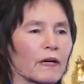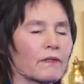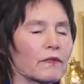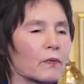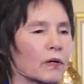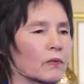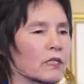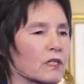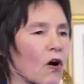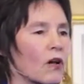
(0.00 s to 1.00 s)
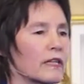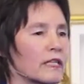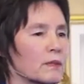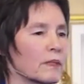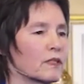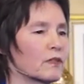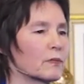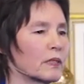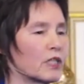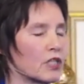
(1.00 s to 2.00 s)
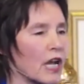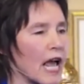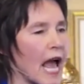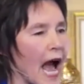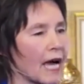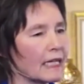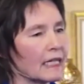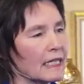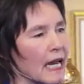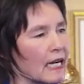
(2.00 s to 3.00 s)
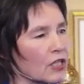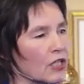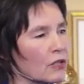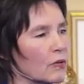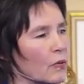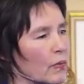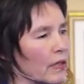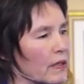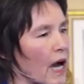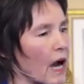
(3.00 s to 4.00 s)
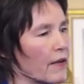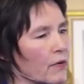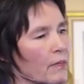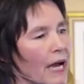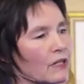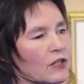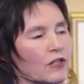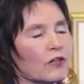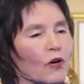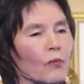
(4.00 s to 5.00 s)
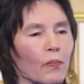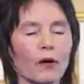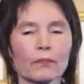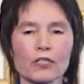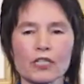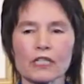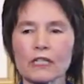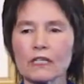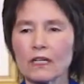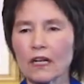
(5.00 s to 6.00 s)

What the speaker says: Everyone was on this pilgrimage, had a connection with either Master or Babaji,